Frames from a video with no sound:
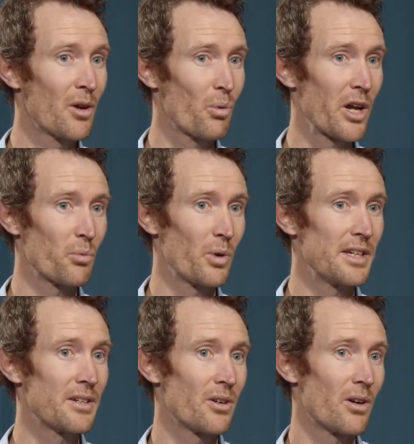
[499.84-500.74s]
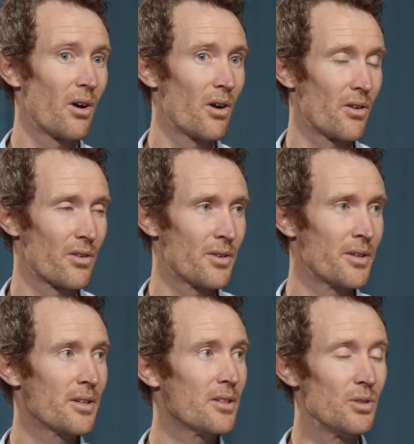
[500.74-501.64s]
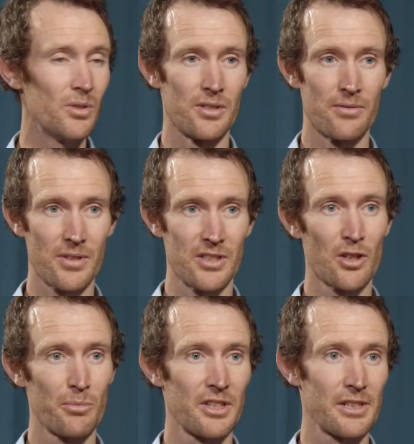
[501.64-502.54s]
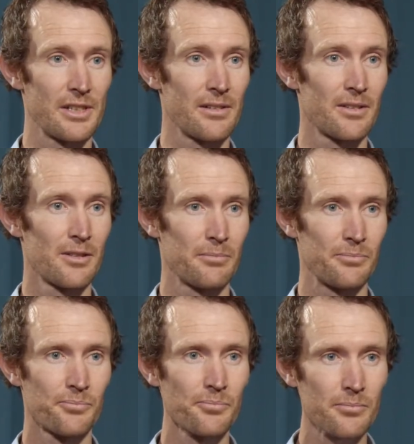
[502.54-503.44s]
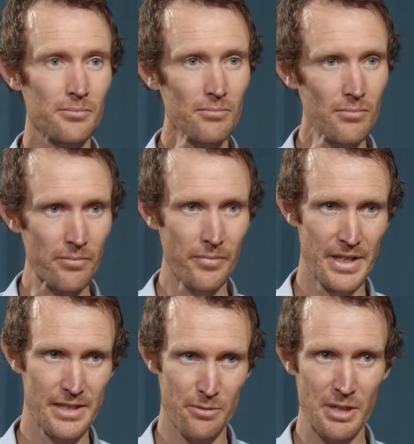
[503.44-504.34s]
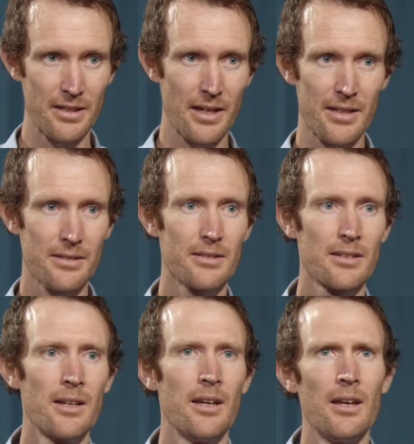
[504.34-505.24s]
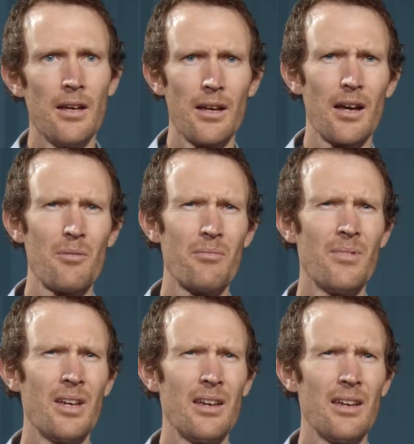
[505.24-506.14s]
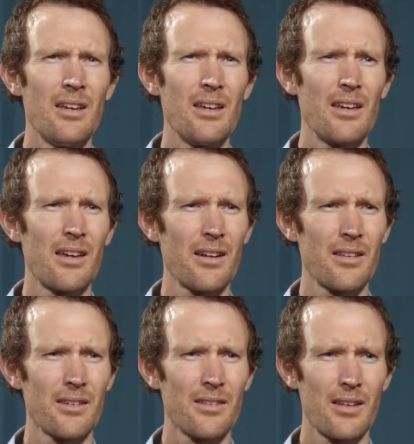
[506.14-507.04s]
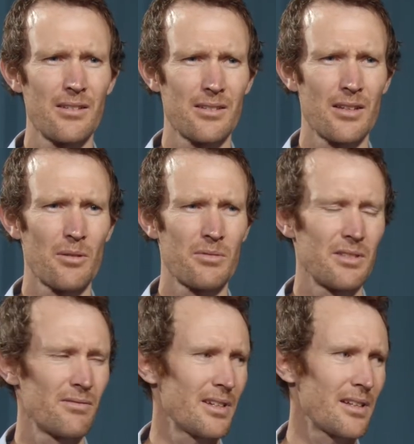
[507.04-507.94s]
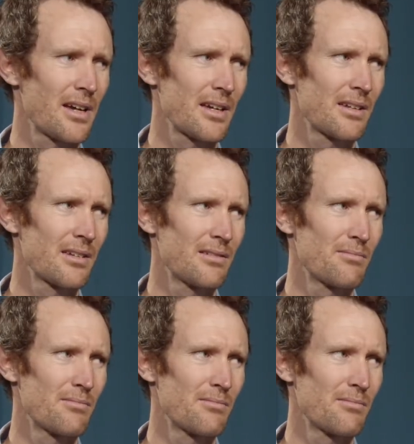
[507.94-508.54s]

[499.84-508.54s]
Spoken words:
1 week on using physical materials. Here are the main tasks. And I think that just helps them feel like,